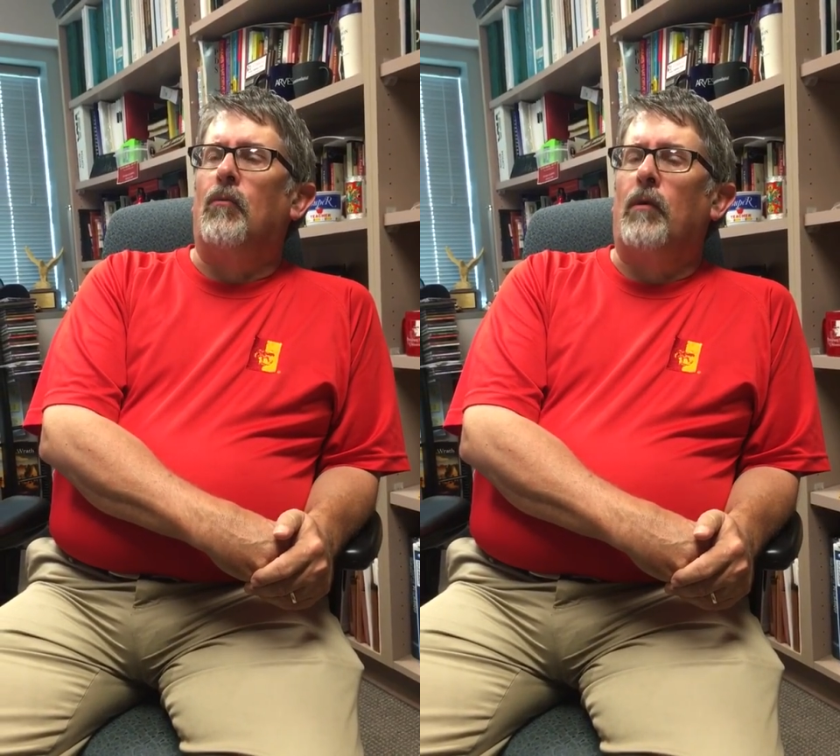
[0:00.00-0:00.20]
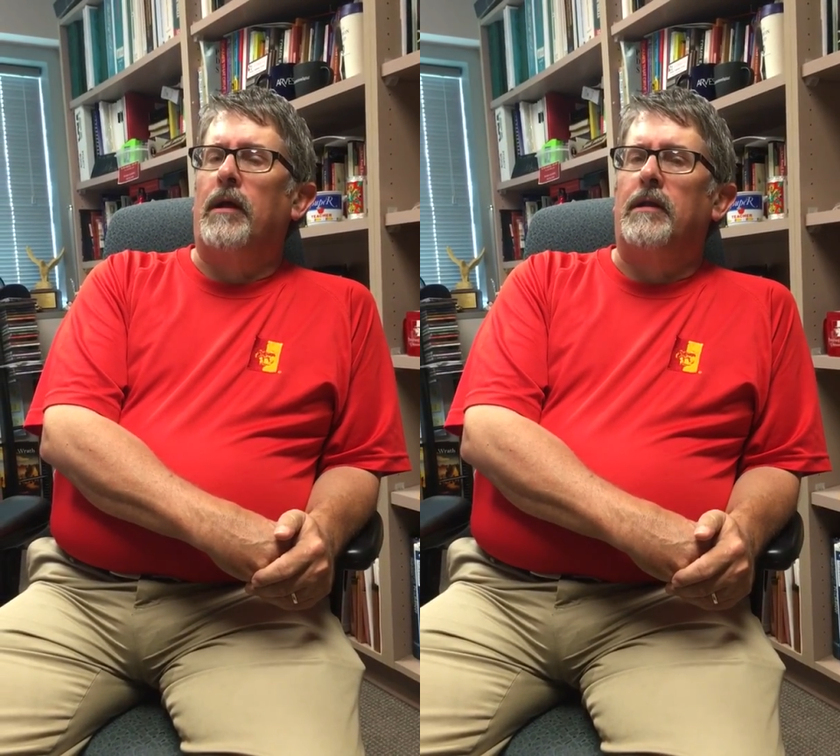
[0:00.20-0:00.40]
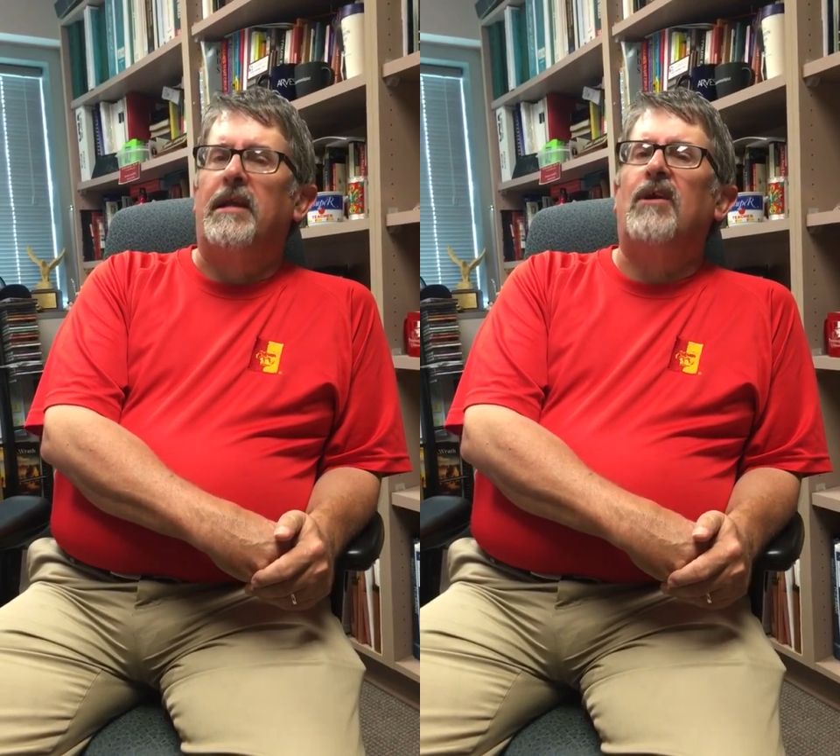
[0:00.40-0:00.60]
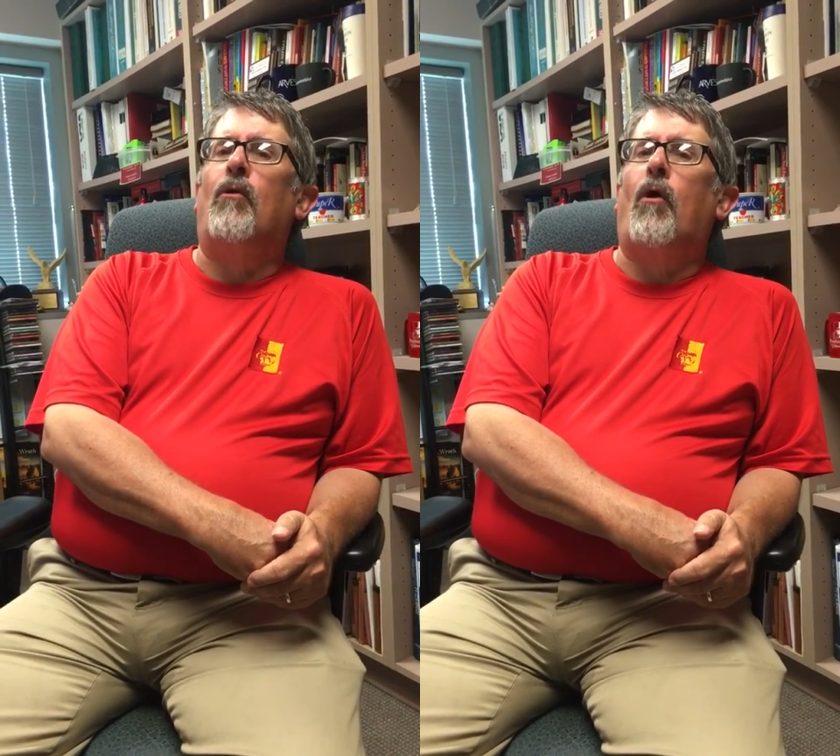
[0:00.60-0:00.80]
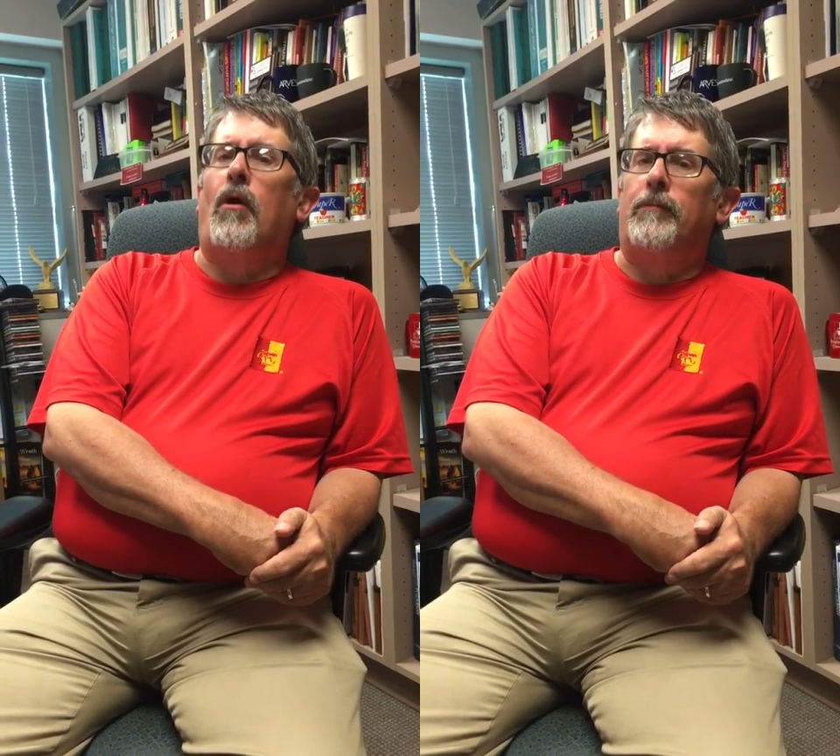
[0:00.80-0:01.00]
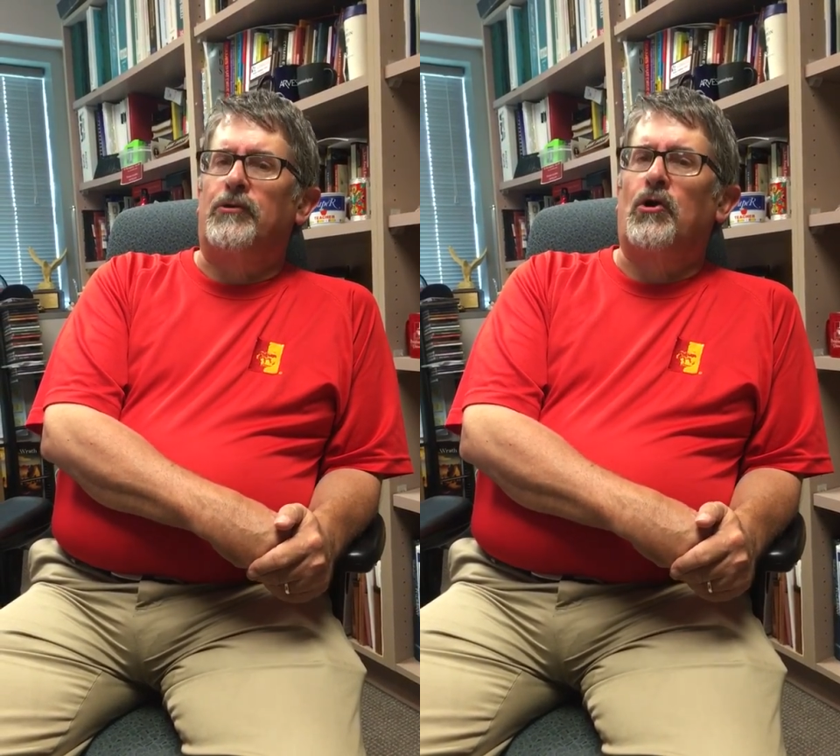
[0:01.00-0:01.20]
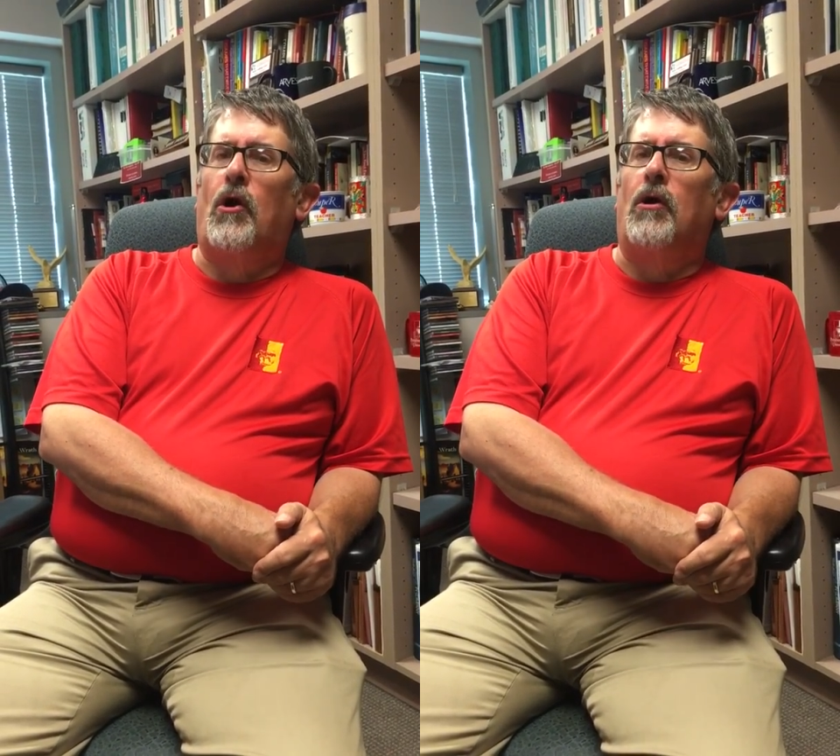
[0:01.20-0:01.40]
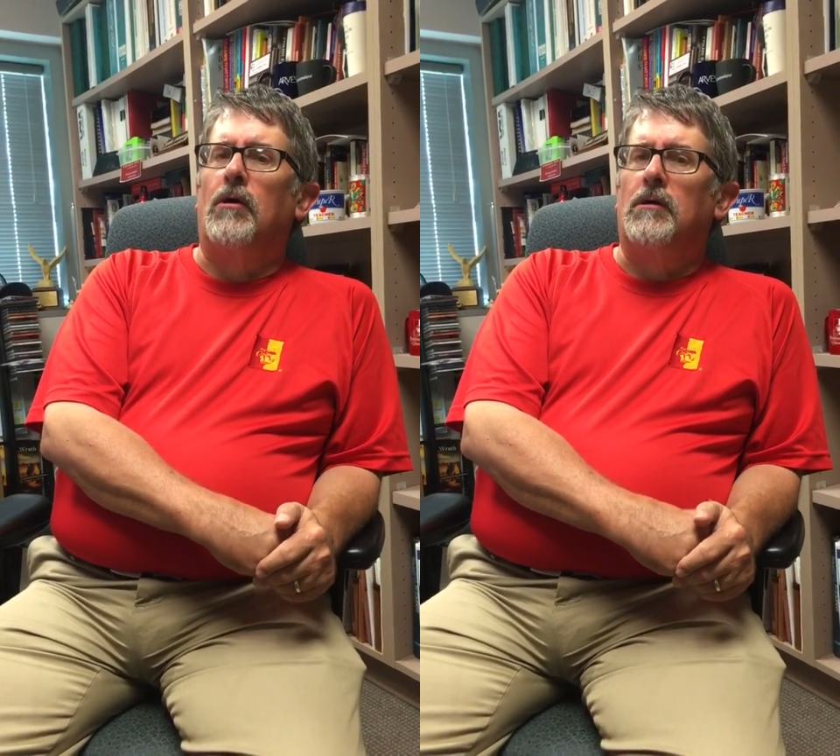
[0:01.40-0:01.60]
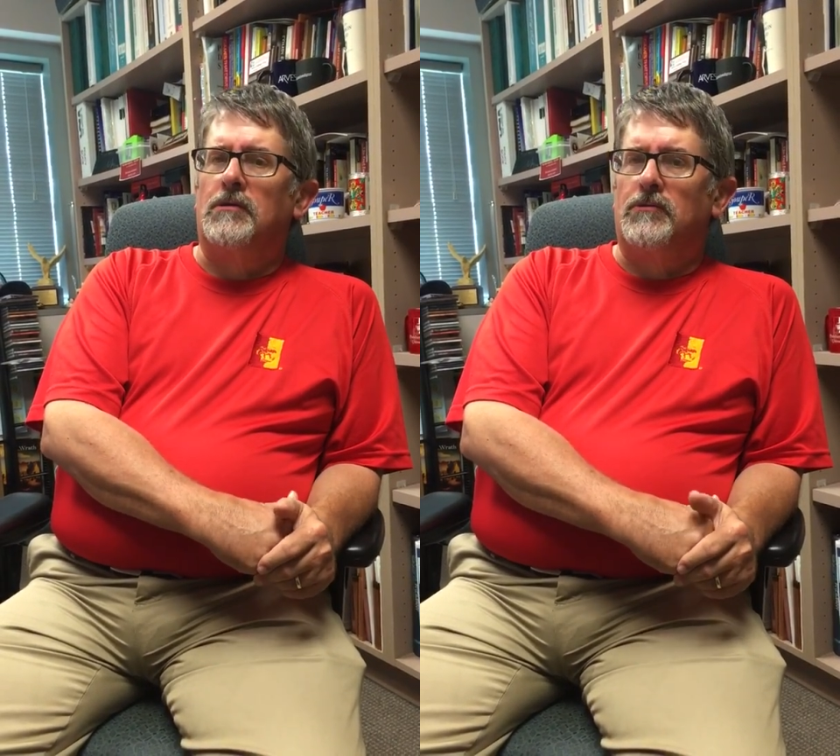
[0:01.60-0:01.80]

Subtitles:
when Neil Armstrong